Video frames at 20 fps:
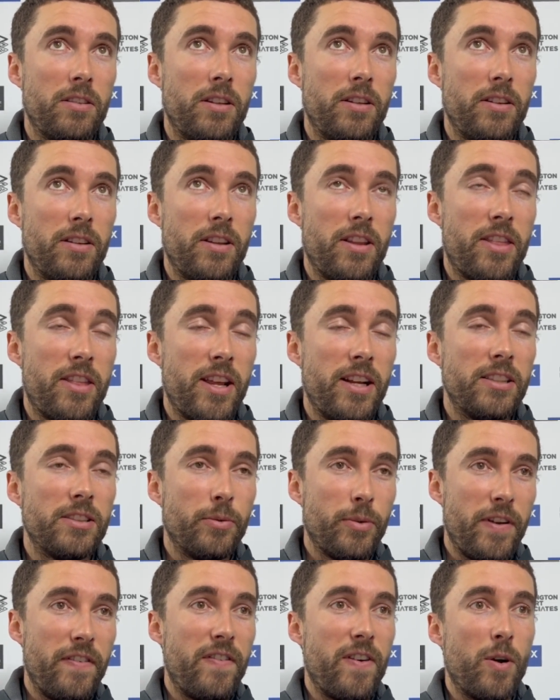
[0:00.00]
the things that
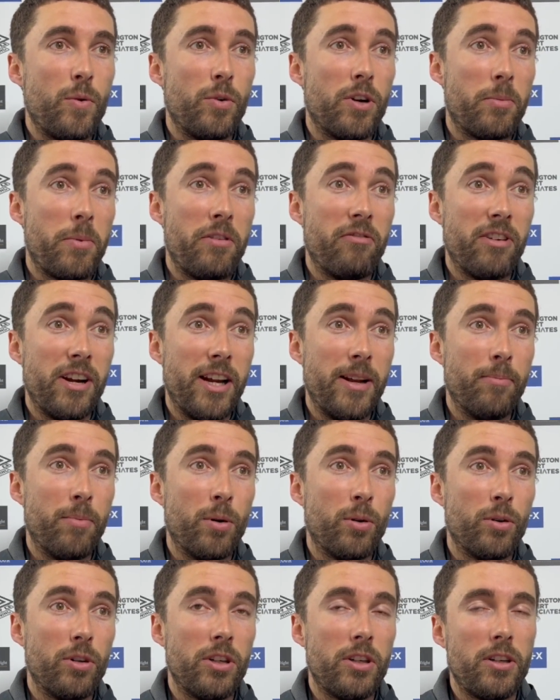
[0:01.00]
we felt were going to be really
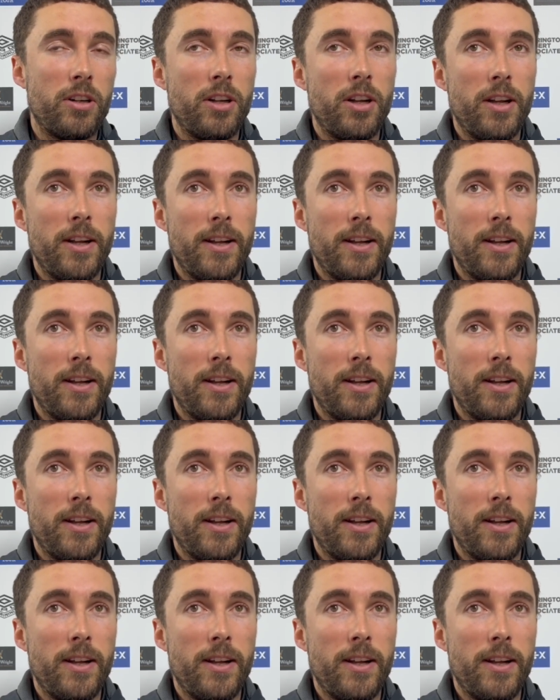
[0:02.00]
important.